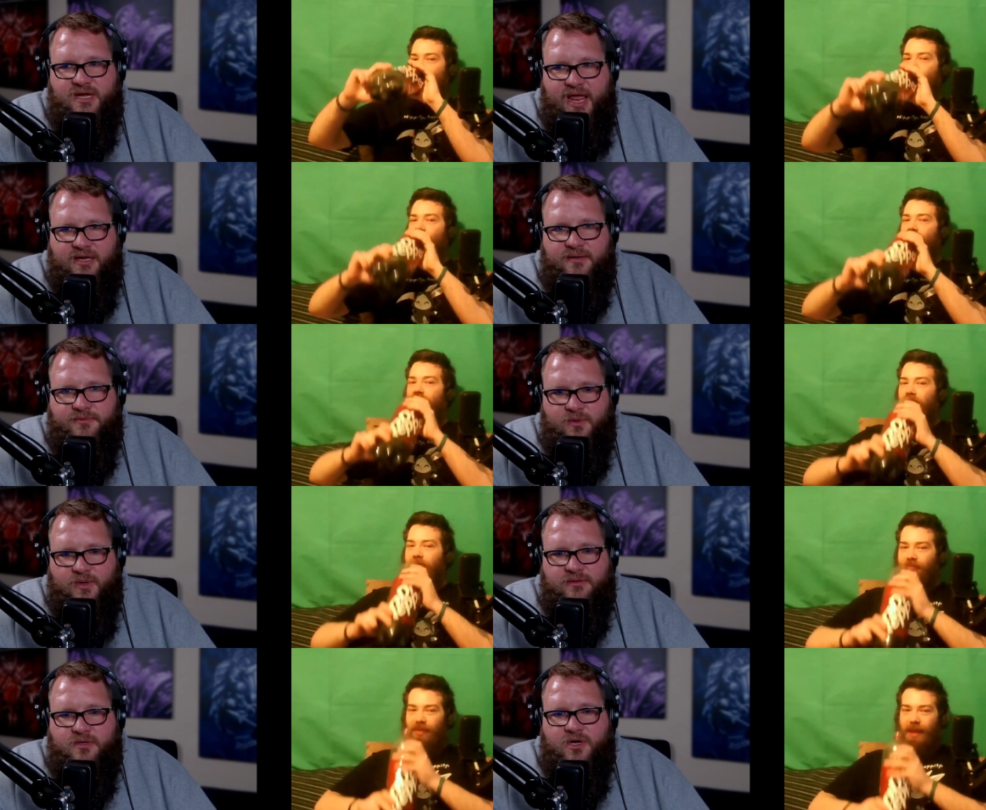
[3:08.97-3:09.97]
Speaker 1: to end up
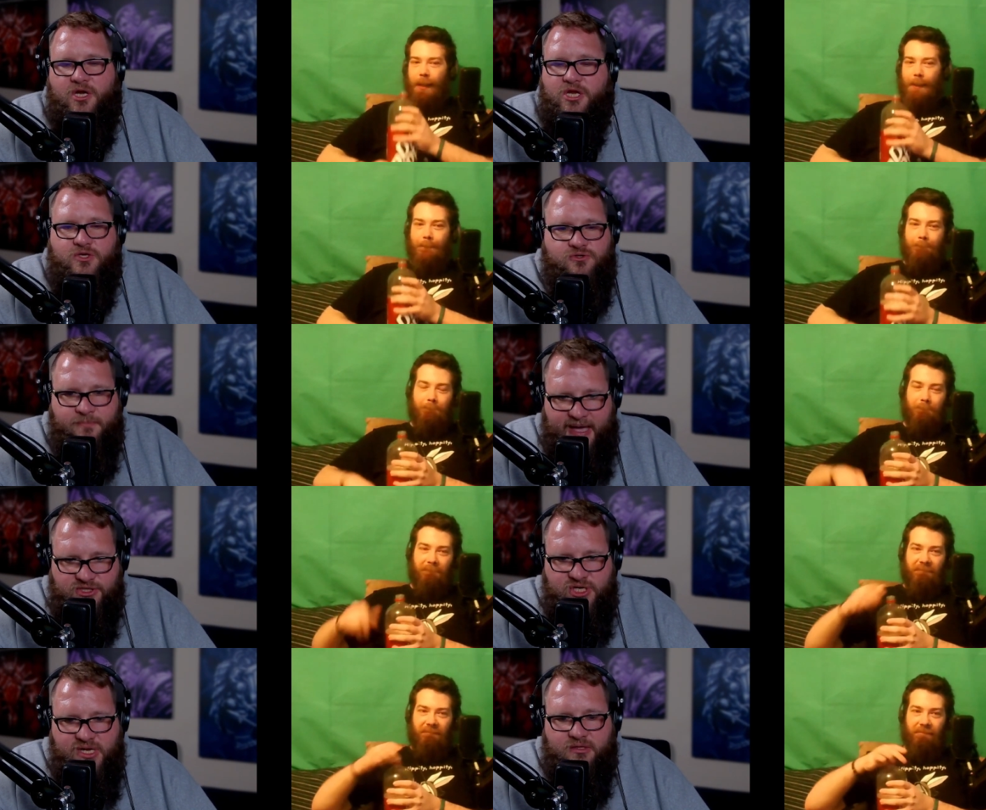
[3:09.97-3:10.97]
doing. They're going to use
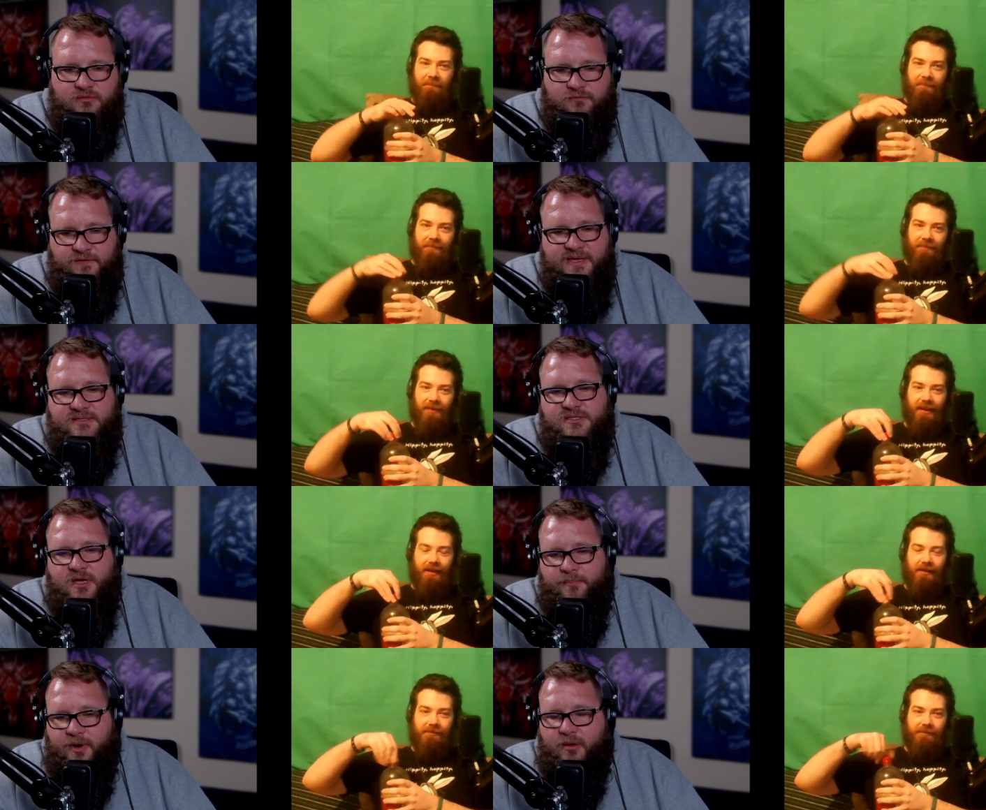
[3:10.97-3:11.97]
magic to fix
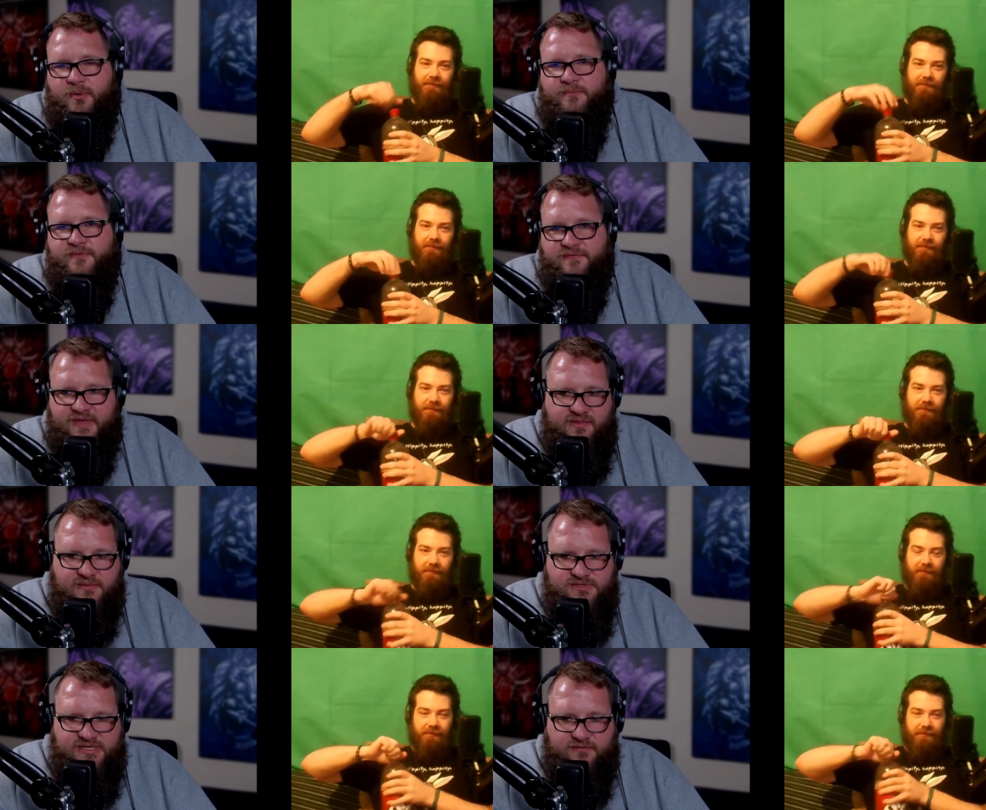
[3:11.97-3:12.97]
a problem that they
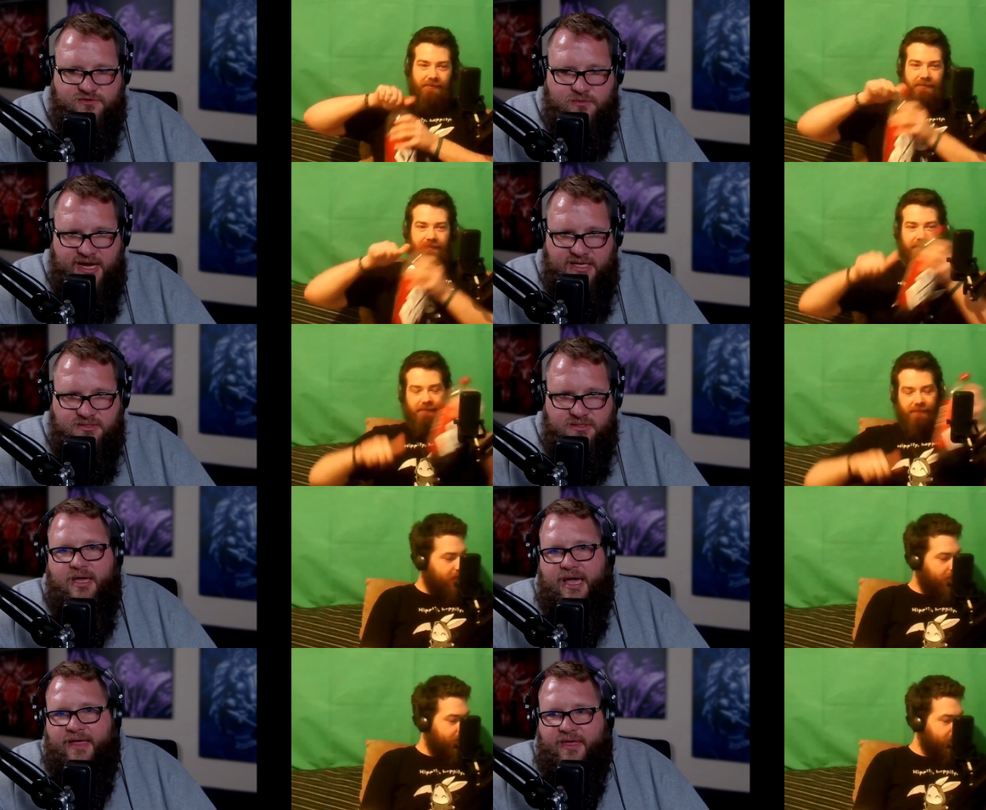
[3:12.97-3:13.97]
themselves created,
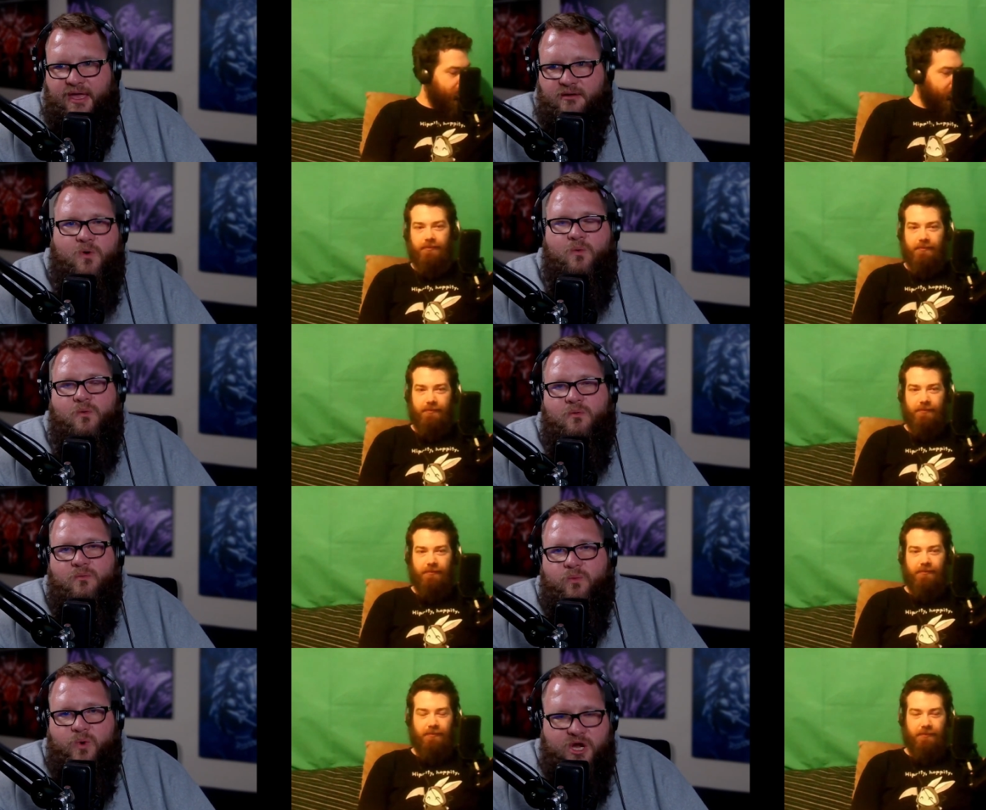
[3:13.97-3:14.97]
and then
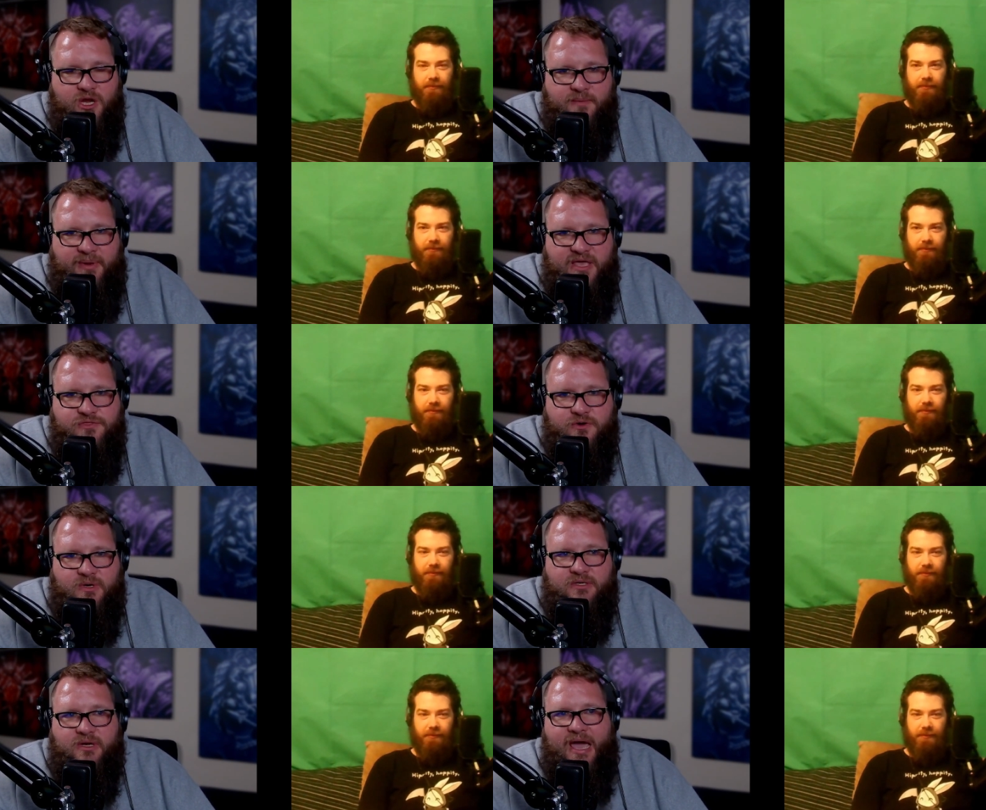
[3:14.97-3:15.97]
we're going to play
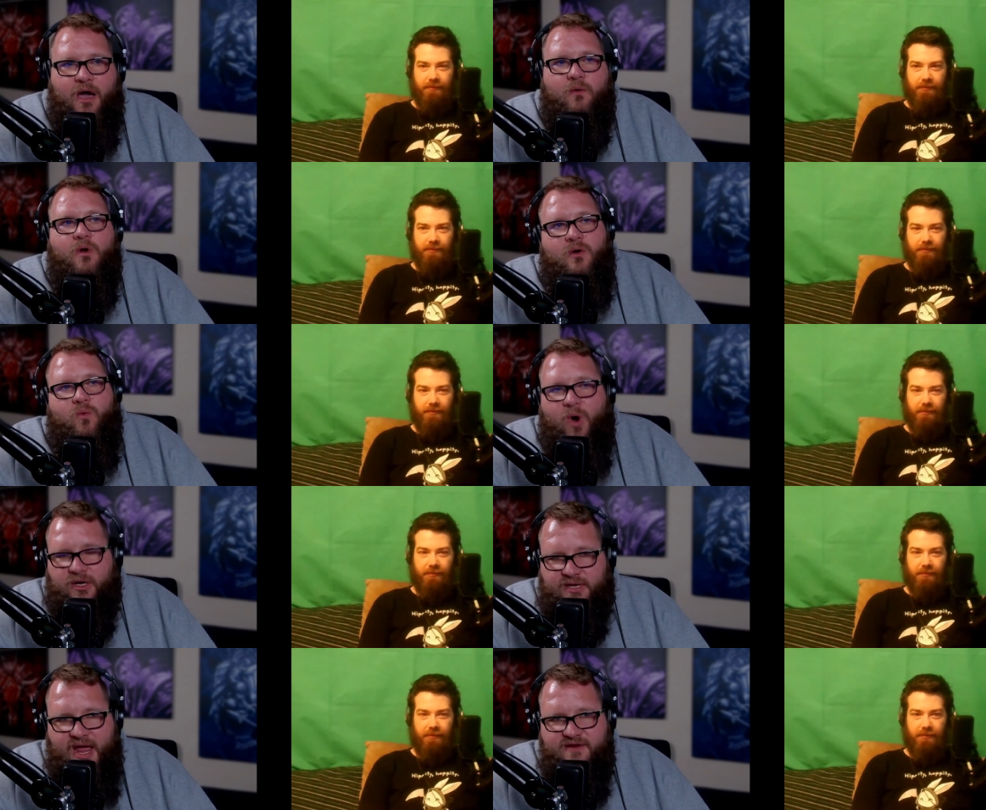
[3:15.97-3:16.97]
through it. Now,
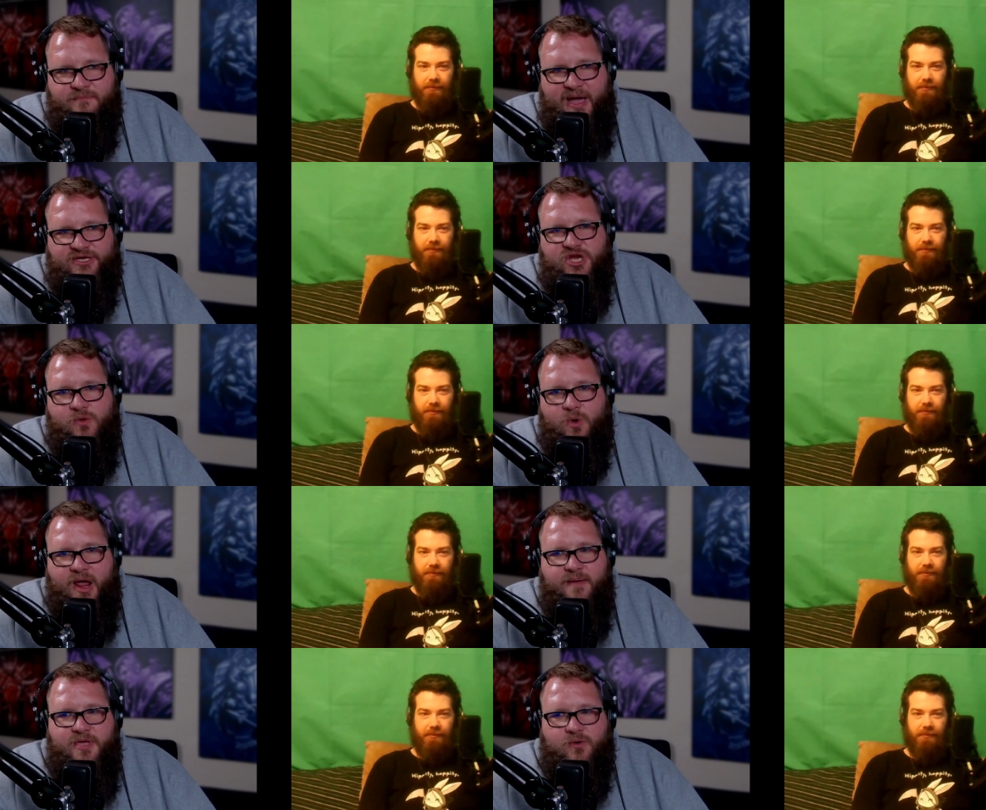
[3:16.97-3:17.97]
what kind of magic would
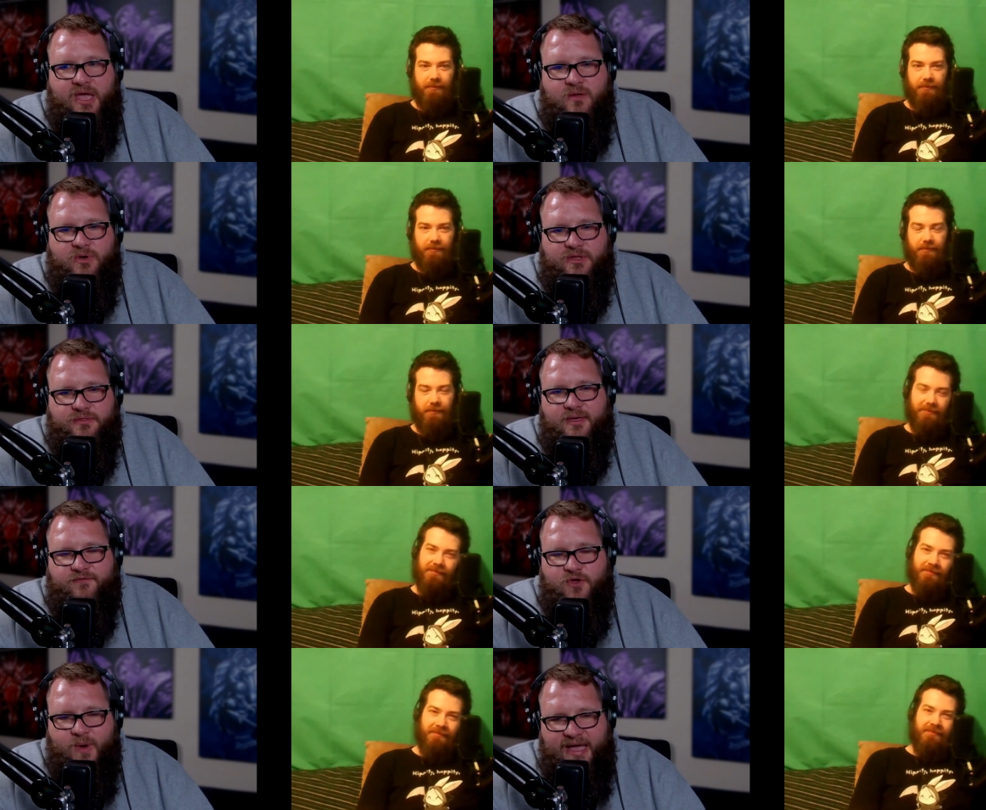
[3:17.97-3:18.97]
I be okay with?
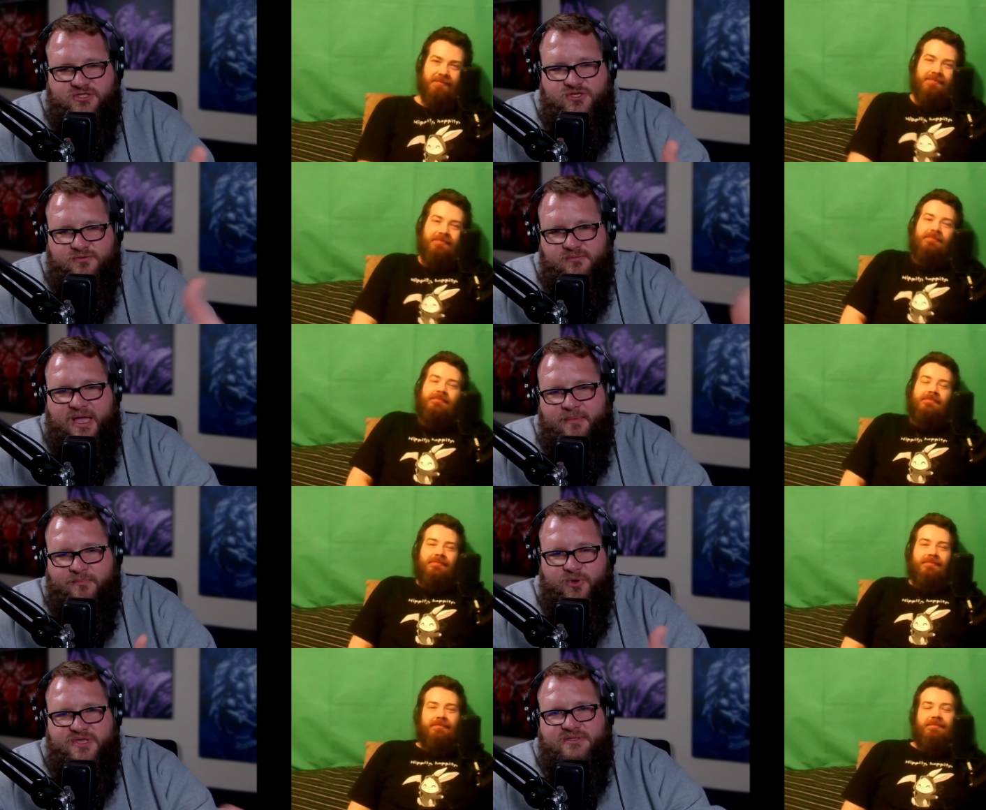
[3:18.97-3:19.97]
If you had to come
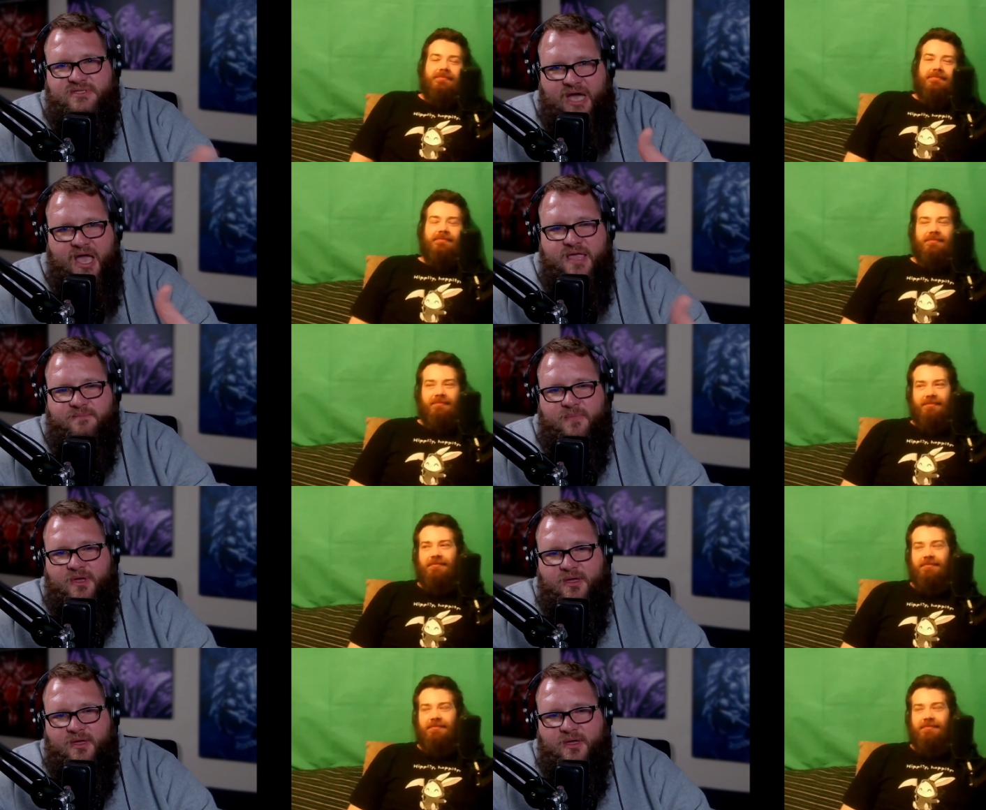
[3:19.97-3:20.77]
up with a time